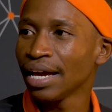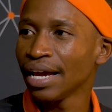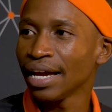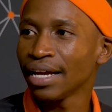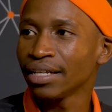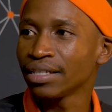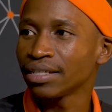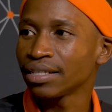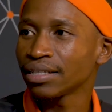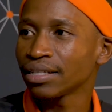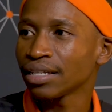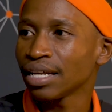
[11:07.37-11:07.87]

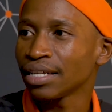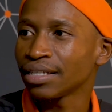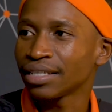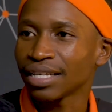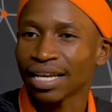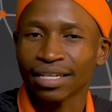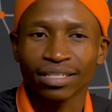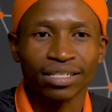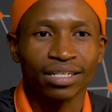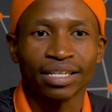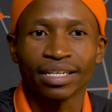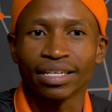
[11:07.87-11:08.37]
it's it's
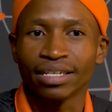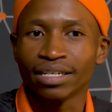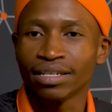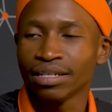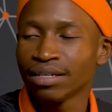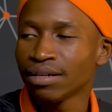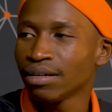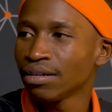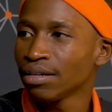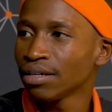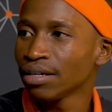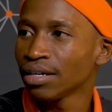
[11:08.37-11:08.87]
actually you
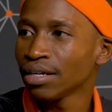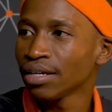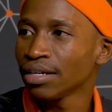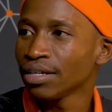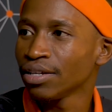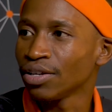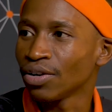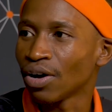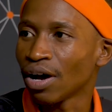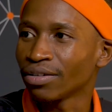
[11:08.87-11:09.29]
amazing.